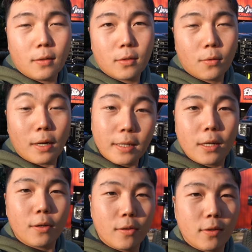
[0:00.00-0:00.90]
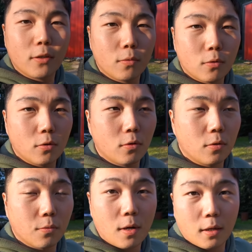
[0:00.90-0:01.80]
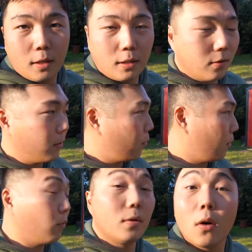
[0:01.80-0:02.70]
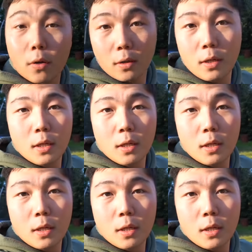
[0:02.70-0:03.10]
So right now he thinks we're just doing rock lights, which we are.